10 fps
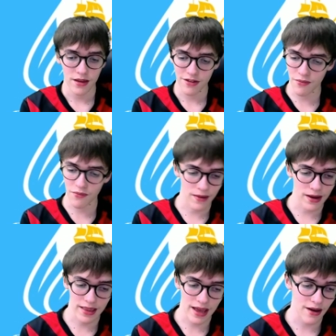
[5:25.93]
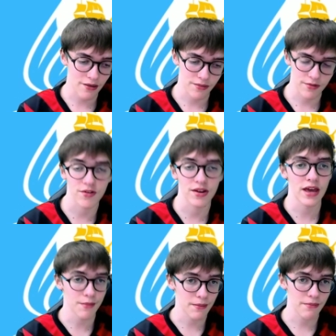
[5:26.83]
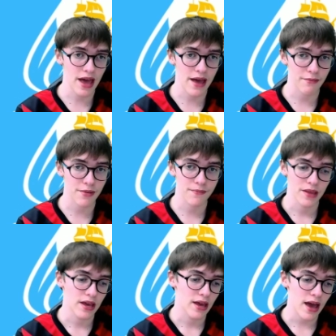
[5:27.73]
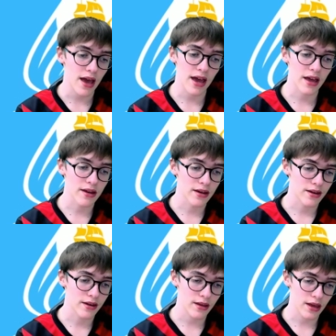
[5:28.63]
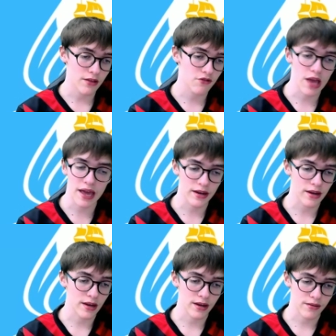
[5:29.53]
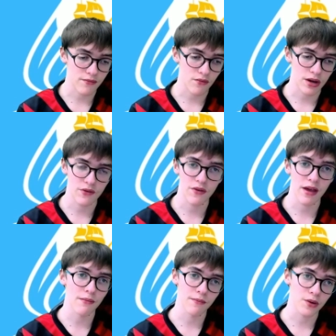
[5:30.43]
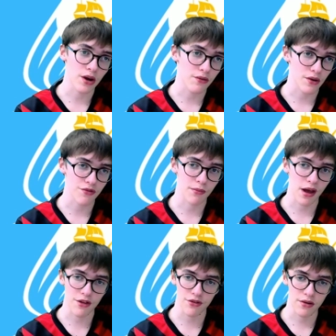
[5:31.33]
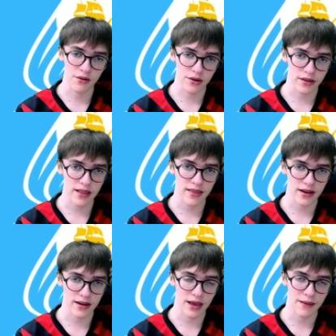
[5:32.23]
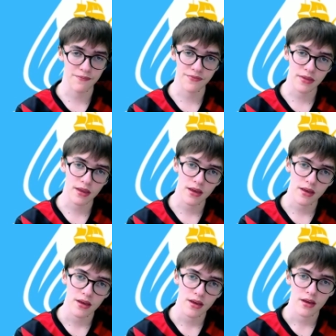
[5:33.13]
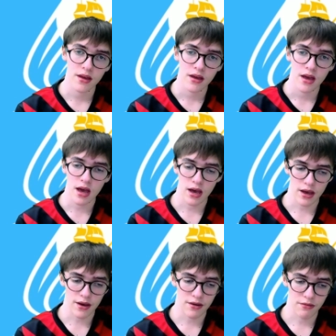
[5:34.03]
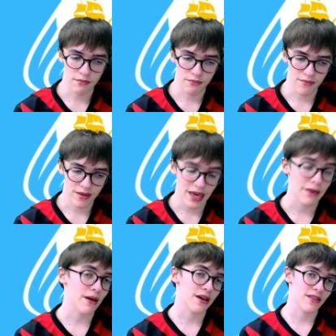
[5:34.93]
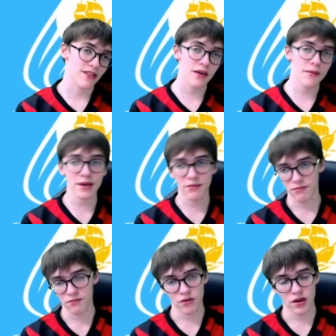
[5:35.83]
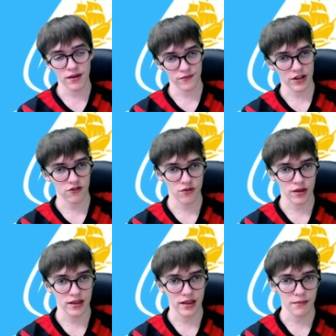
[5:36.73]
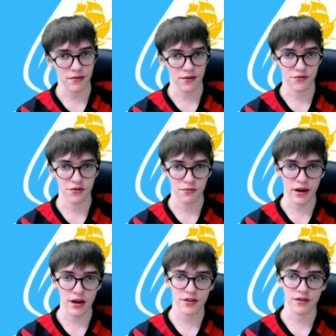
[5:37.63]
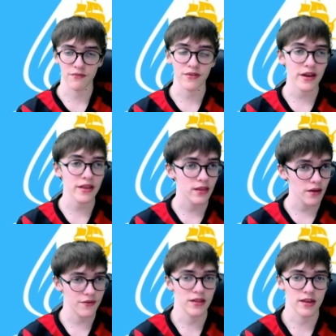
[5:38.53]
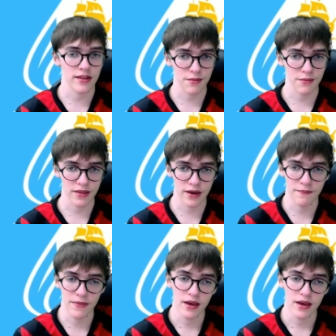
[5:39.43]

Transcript: Something went down between him and Pep, and it ended with him going off to Barcelona on deadline day. Um, came back in the summer and eventually dipped off to Barca. We had nothing this summer there.